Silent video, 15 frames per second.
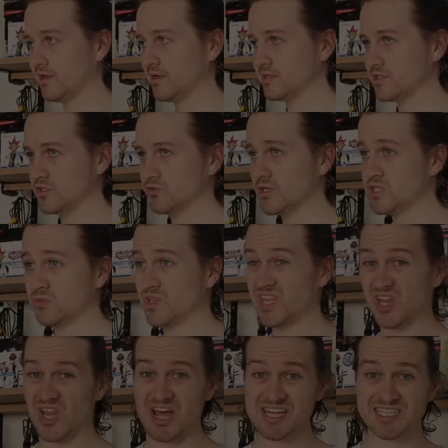a situation where the
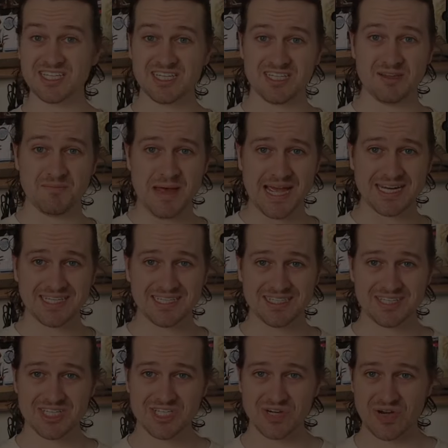lighting is impacting
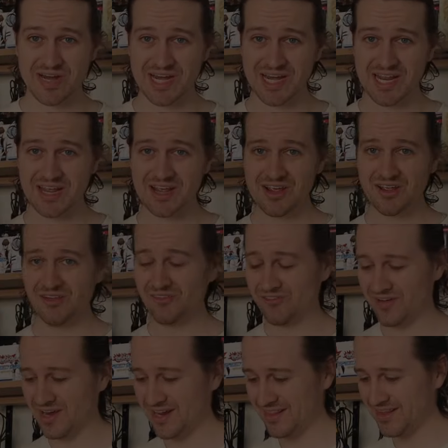the screen. You
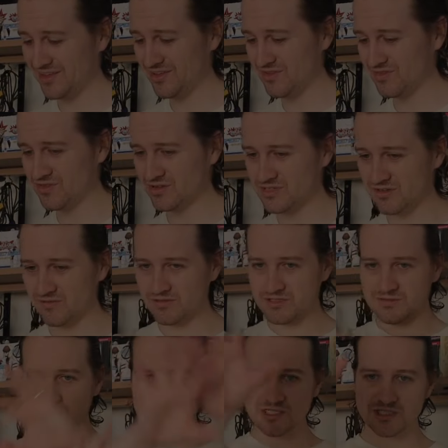find that you've got
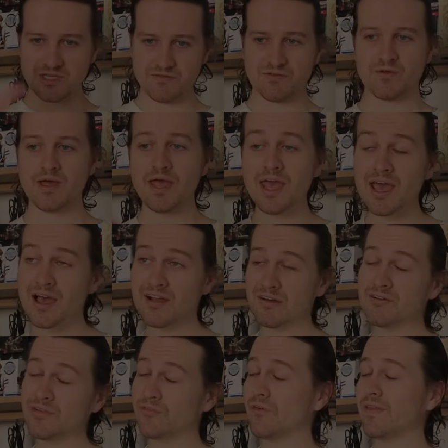smudges everywhere, and I
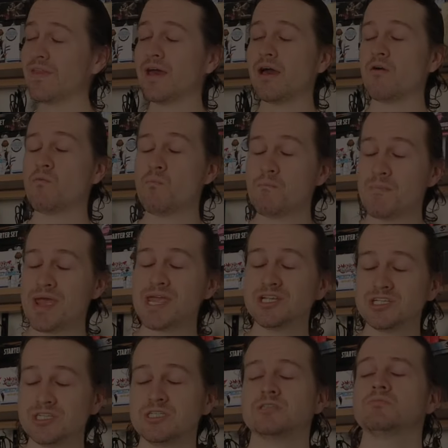always find that a
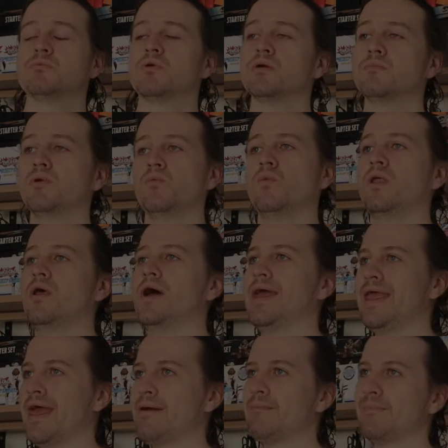major disappointment when
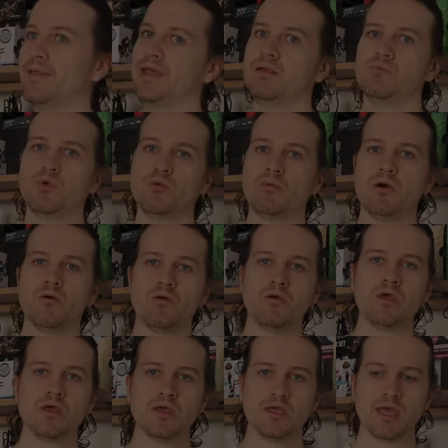I am playing mobile
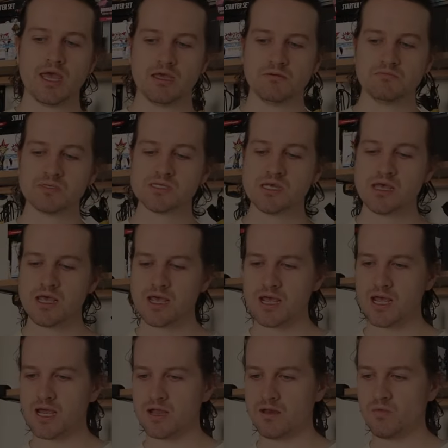games,
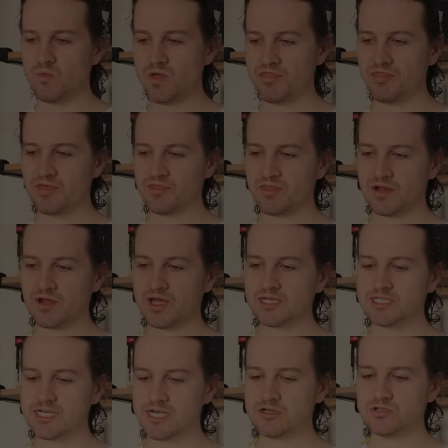and one thing that I
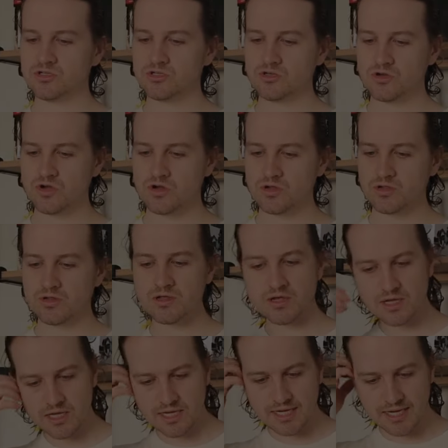tend to not
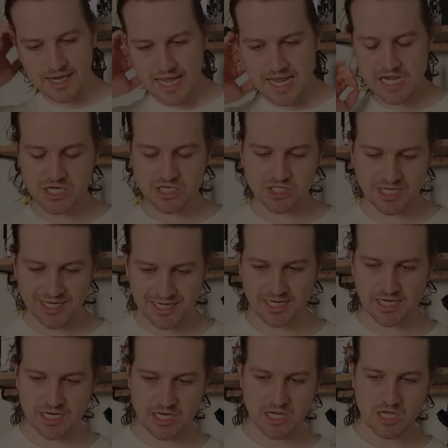engage
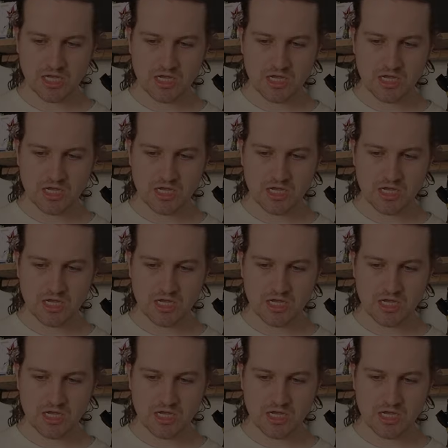in